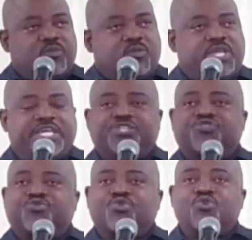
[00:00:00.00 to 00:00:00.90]
He is
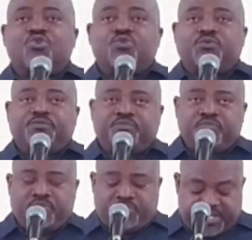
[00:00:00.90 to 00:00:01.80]
true
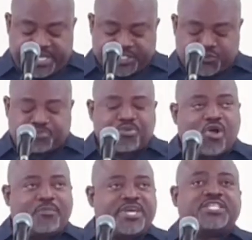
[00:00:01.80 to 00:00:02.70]
to his
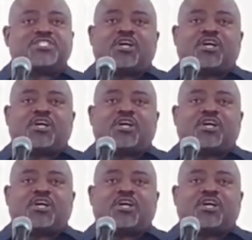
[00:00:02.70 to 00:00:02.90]
promise